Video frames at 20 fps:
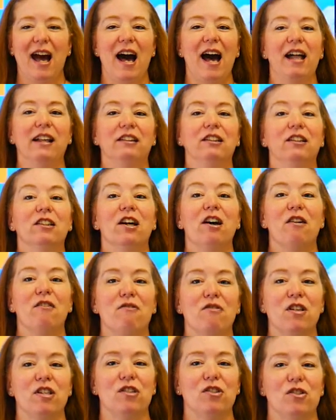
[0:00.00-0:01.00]
I
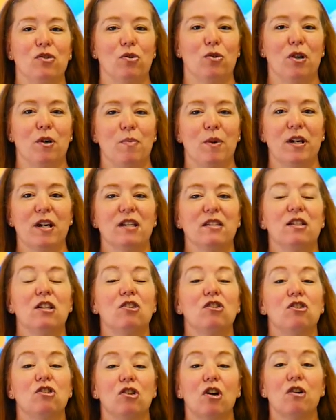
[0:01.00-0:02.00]
love this story because it
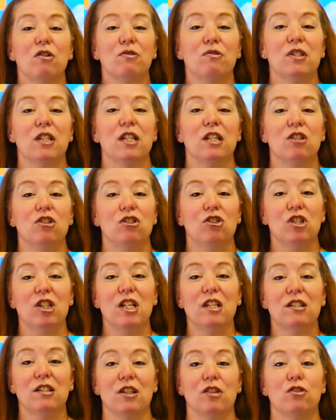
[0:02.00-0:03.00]
shows that
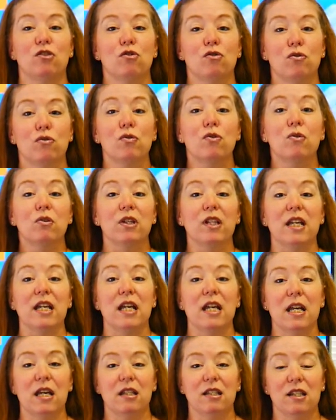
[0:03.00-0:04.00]
Jesus
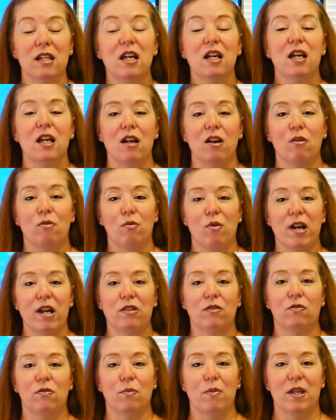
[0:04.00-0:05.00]
truly did
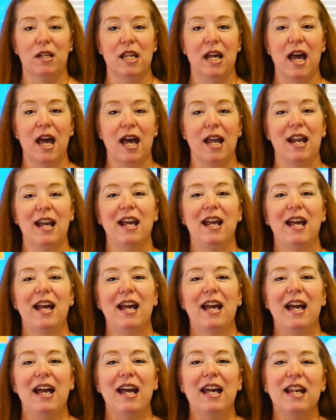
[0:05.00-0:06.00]
raise from the dead.
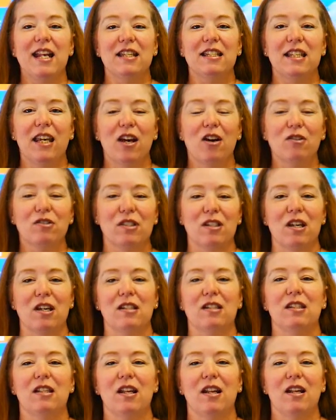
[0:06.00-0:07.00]
And it tells
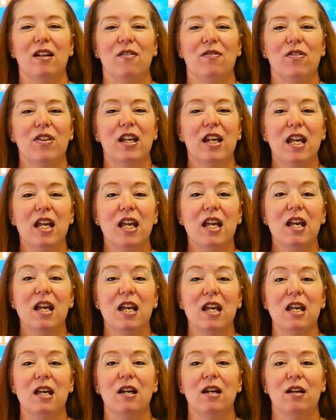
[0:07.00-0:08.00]
us that
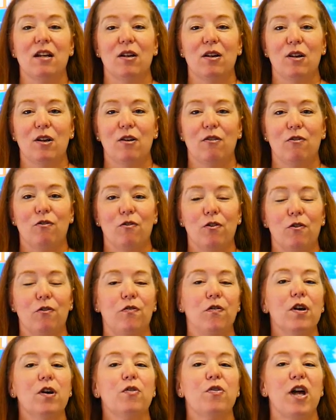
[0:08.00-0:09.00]
he
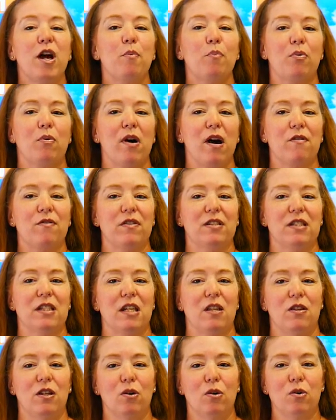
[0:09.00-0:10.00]
fulfilled that
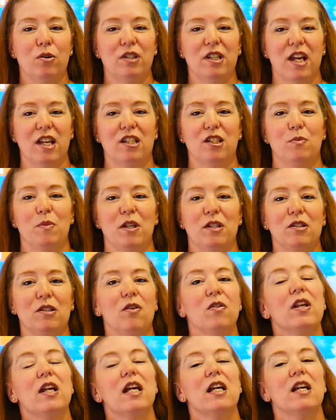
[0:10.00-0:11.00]
prophecy in the Old Testament
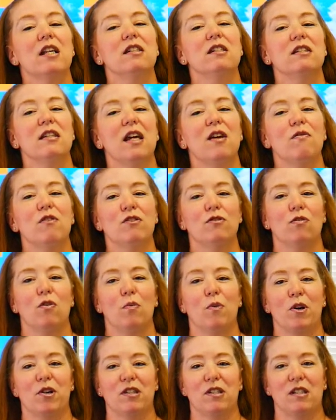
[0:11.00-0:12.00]
so that he could save us
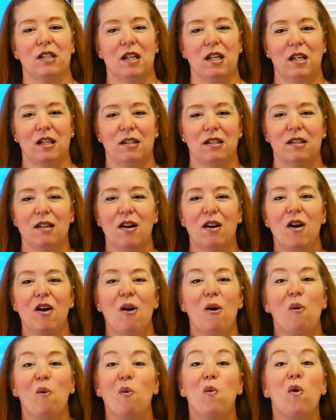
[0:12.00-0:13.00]
from our sins.
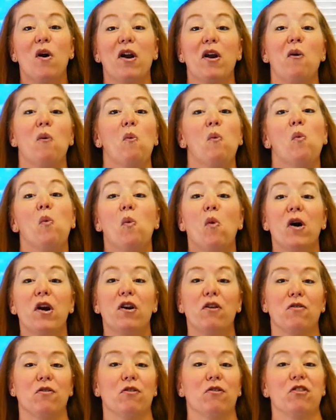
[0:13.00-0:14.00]
What a
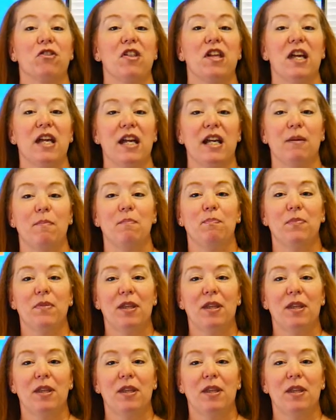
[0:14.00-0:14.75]
wonderful thing.